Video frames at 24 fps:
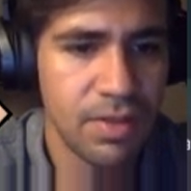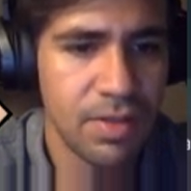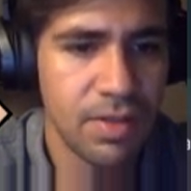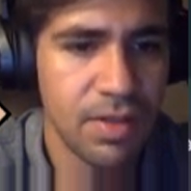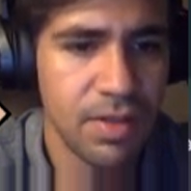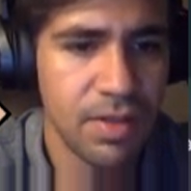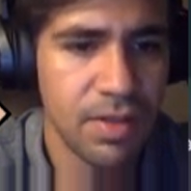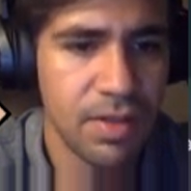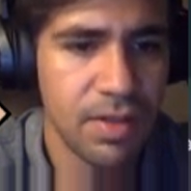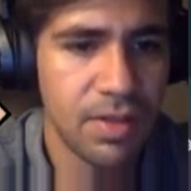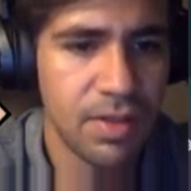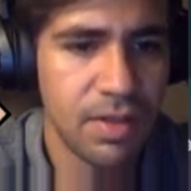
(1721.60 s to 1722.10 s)

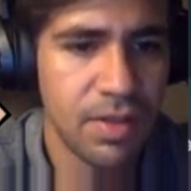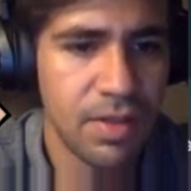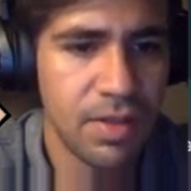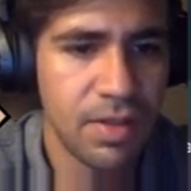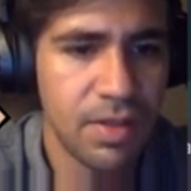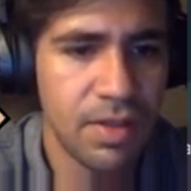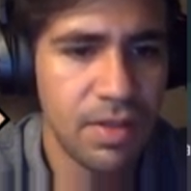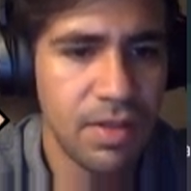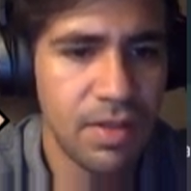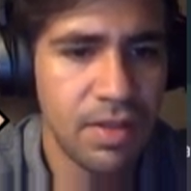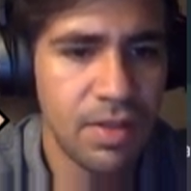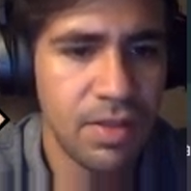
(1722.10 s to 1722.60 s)
click,
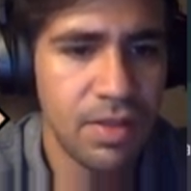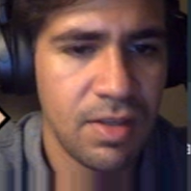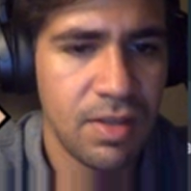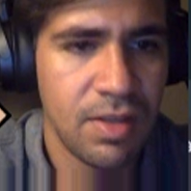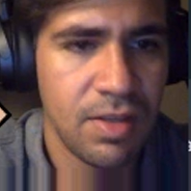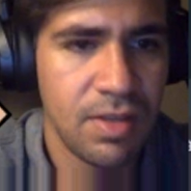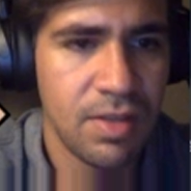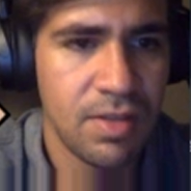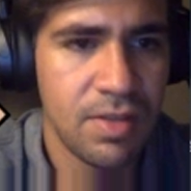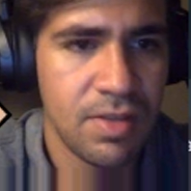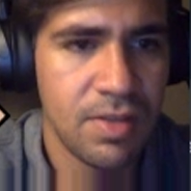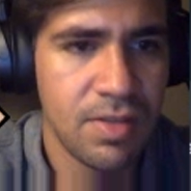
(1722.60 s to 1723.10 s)

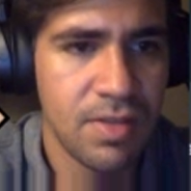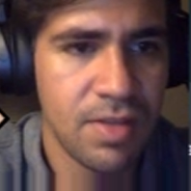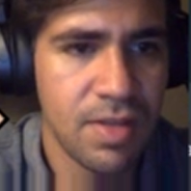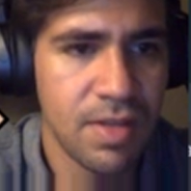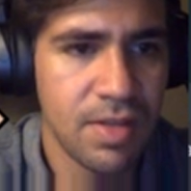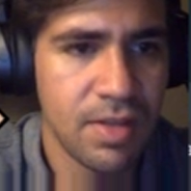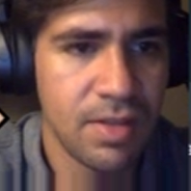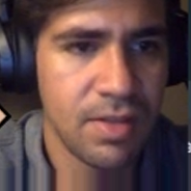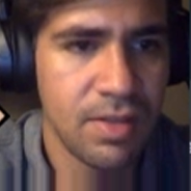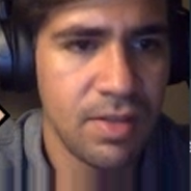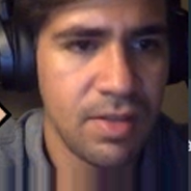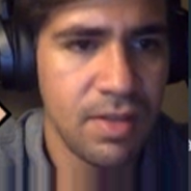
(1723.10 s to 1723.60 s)

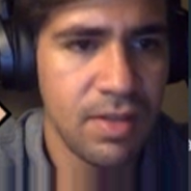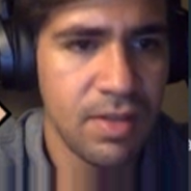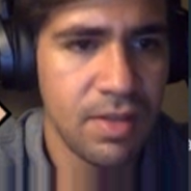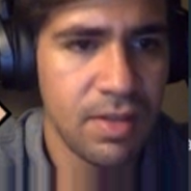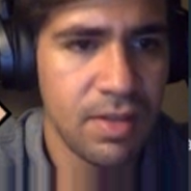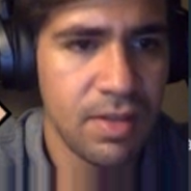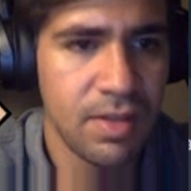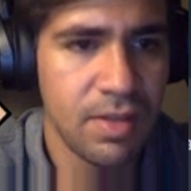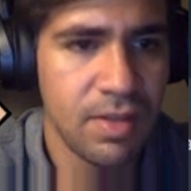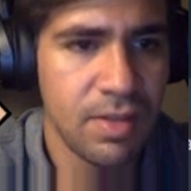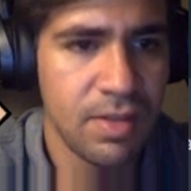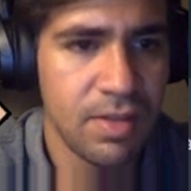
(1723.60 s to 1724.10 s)
send click,
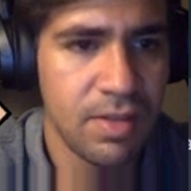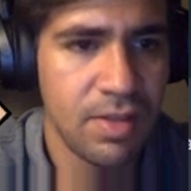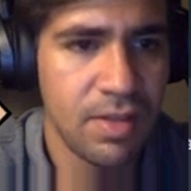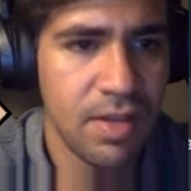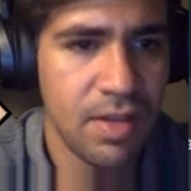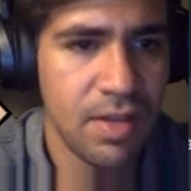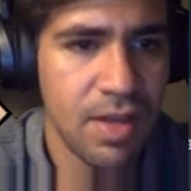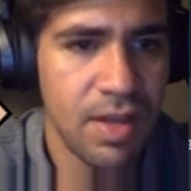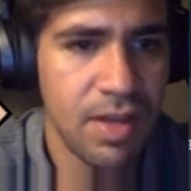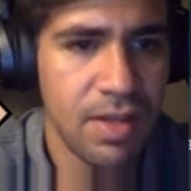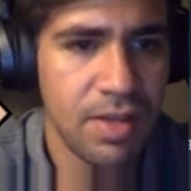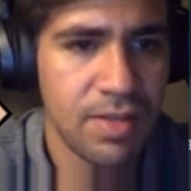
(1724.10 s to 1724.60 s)

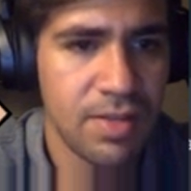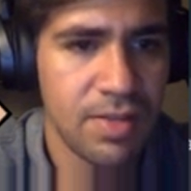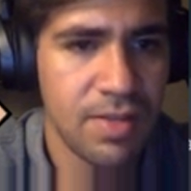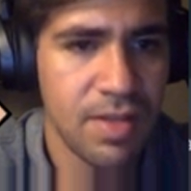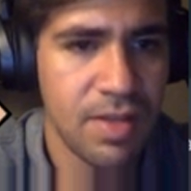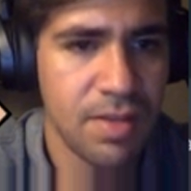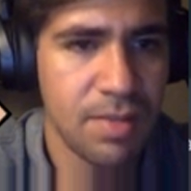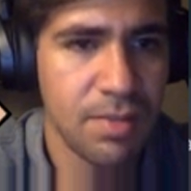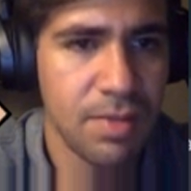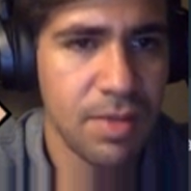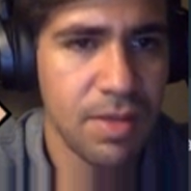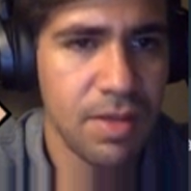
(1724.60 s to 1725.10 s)
L
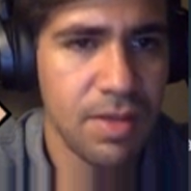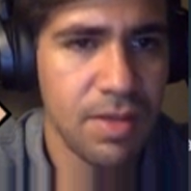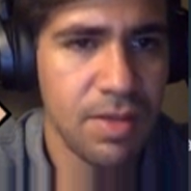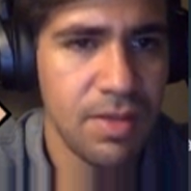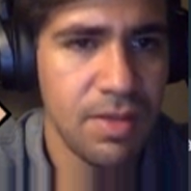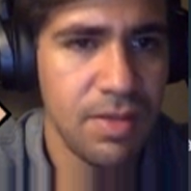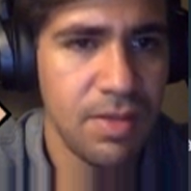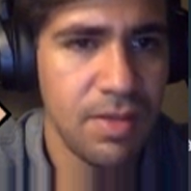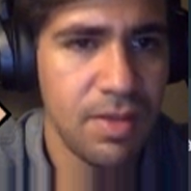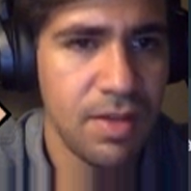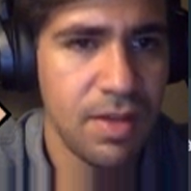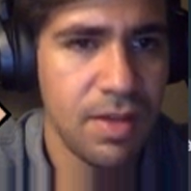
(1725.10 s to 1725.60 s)
send
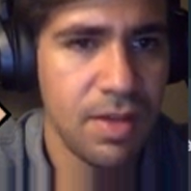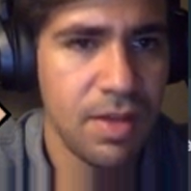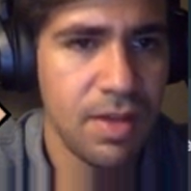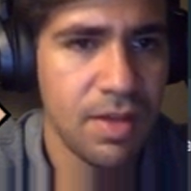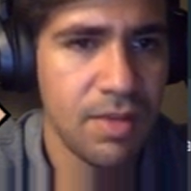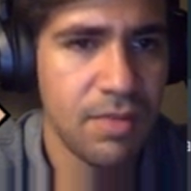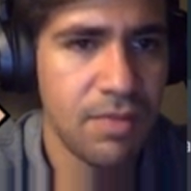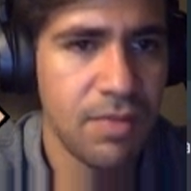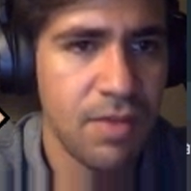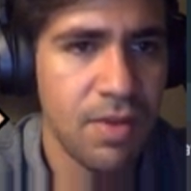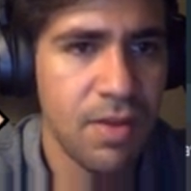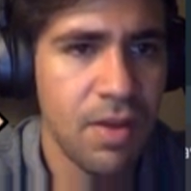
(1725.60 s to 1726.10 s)
button. I
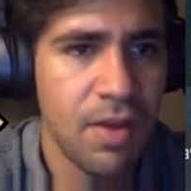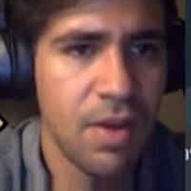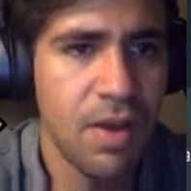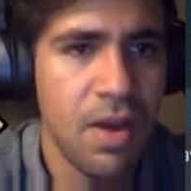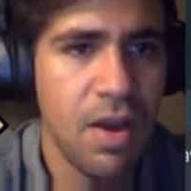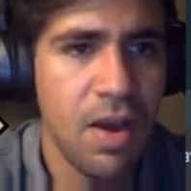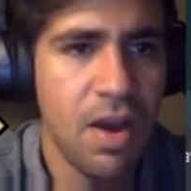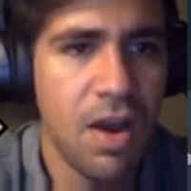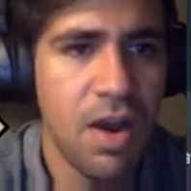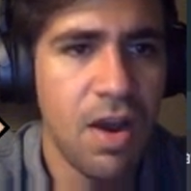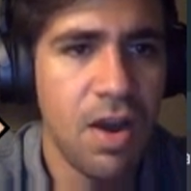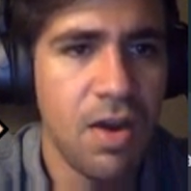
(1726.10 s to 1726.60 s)
have,
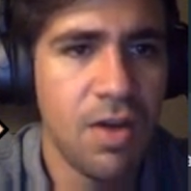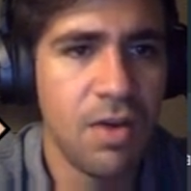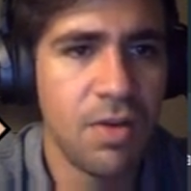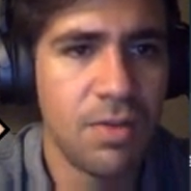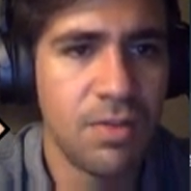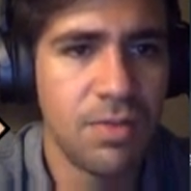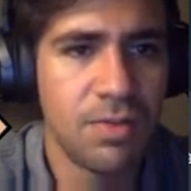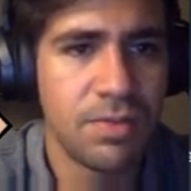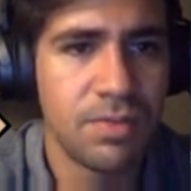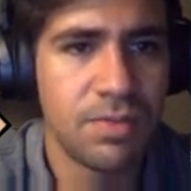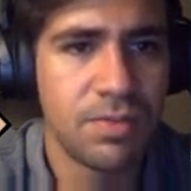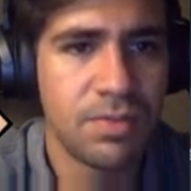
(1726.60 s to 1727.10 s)

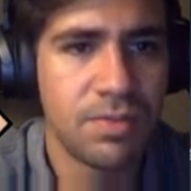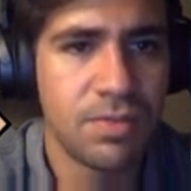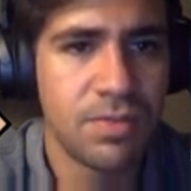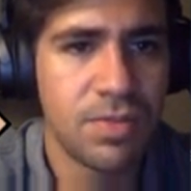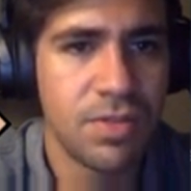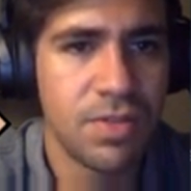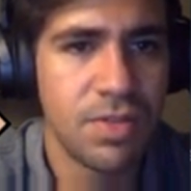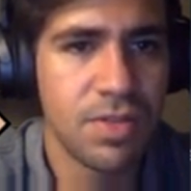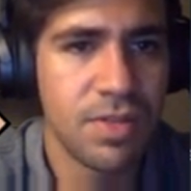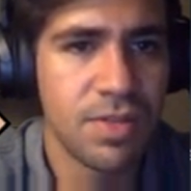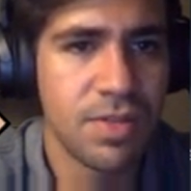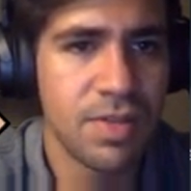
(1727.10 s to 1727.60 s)
oh,
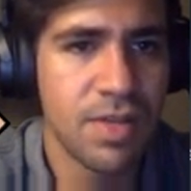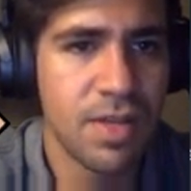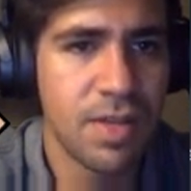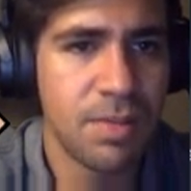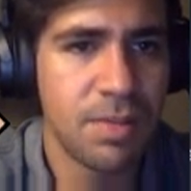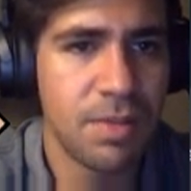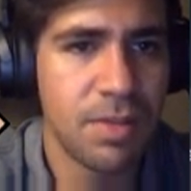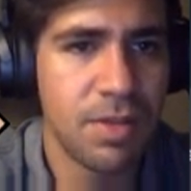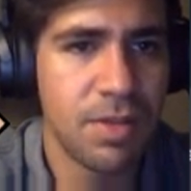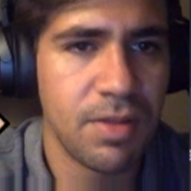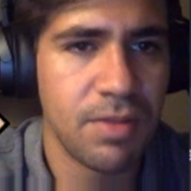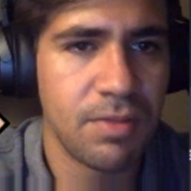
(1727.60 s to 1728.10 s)
geez, I
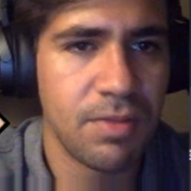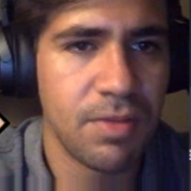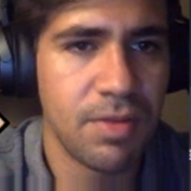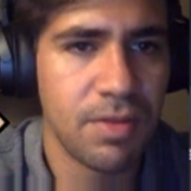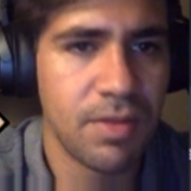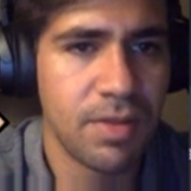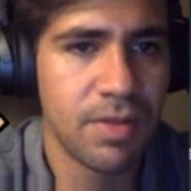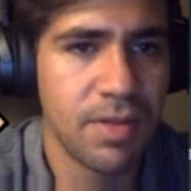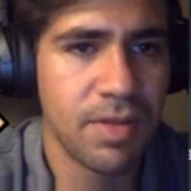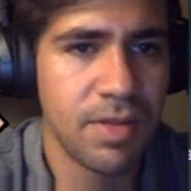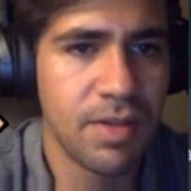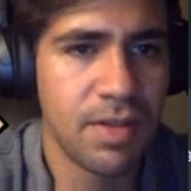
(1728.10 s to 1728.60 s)
put on the wrong
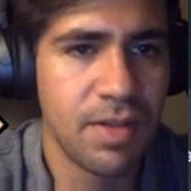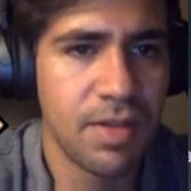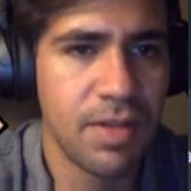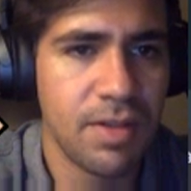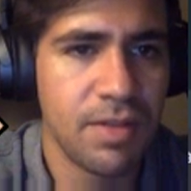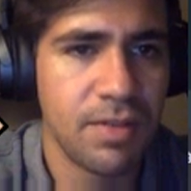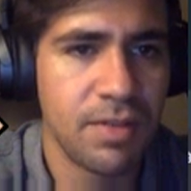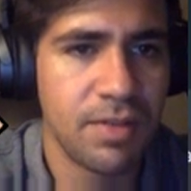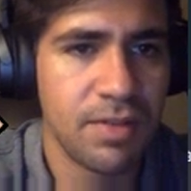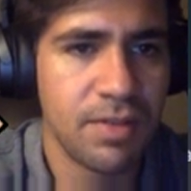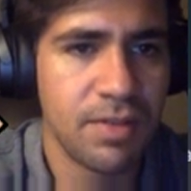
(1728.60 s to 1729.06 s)
thing again.